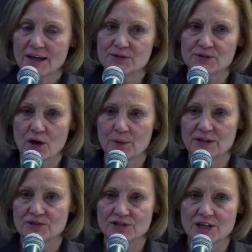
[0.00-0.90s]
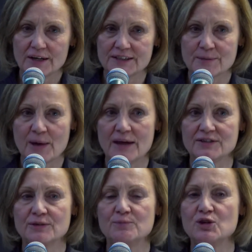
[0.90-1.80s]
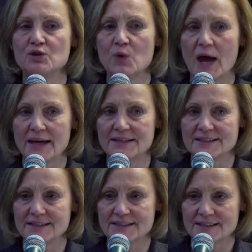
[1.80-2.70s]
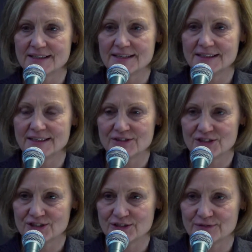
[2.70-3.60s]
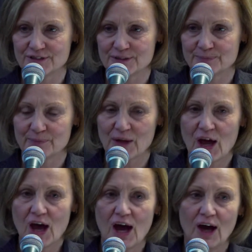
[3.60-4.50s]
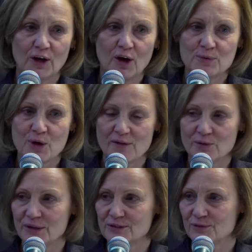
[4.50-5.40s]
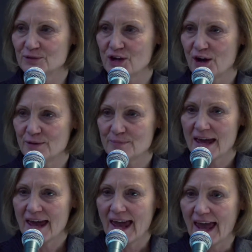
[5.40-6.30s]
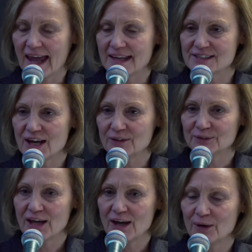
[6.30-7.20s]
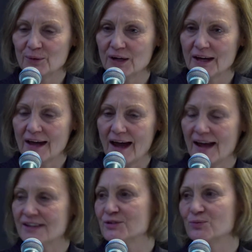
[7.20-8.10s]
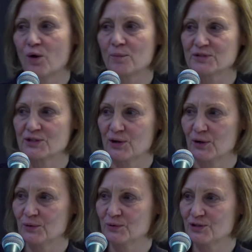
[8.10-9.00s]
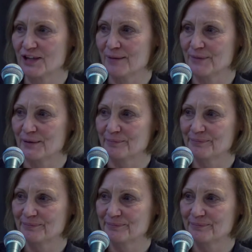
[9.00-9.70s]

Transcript: He's going to tell us about some new ACC initiatives. I hope you have a wonderful time, and I'll now ask Rob Sloan to come up.